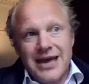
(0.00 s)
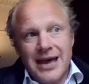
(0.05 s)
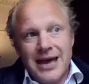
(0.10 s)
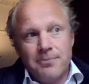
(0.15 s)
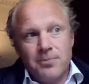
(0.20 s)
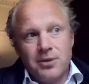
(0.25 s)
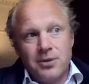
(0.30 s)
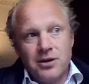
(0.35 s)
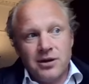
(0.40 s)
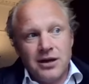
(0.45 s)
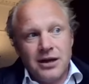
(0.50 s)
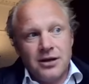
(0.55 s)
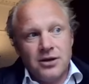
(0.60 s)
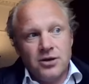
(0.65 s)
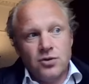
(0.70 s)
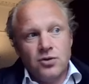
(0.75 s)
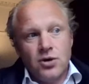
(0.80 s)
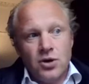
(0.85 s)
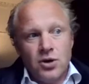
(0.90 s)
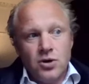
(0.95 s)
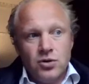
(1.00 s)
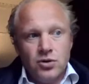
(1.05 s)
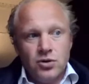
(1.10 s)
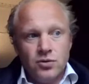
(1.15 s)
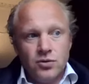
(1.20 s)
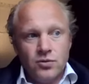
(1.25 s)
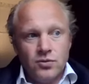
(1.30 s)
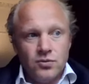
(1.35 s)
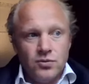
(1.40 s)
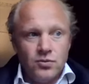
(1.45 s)
capital. And you
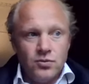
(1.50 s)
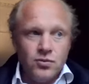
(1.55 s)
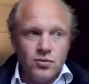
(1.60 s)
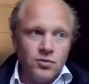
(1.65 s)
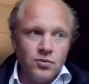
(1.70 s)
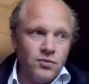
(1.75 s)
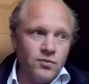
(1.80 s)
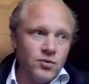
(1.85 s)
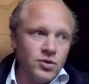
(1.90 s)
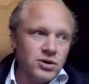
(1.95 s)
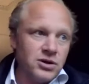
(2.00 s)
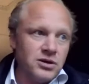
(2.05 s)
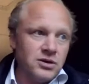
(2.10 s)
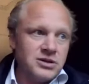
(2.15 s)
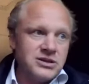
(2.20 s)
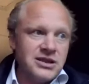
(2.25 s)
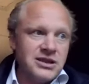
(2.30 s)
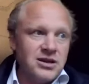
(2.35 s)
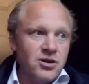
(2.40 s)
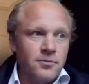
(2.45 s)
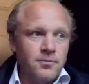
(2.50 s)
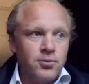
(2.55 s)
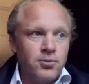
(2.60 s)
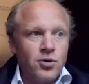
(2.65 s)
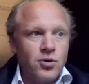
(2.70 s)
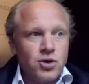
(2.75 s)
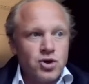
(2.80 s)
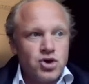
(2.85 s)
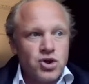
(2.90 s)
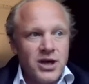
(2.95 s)
would see on
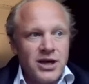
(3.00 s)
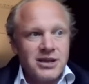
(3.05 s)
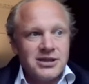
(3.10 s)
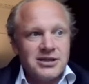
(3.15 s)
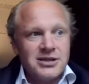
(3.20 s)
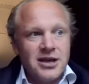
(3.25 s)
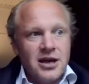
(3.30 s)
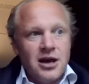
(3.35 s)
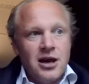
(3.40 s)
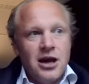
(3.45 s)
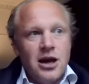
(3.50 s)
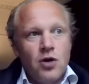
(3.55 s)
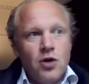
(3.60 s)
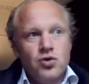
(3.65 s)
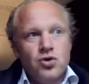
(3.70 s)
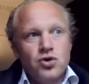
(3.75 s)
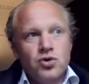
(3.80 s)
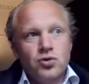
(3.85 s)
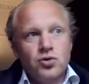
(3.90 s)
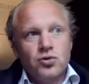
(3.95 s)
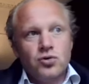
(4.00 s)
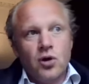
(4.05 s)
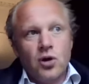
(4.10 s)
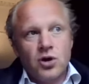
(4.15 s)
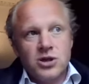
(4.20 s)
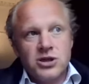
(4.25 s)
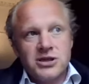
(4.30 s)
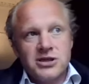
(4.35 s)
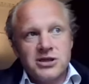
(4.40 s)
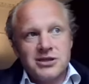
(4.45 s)
projects loan to
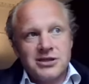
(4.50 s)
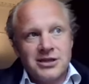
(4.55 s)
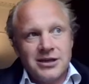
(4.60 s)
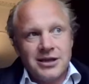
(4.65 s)
costs,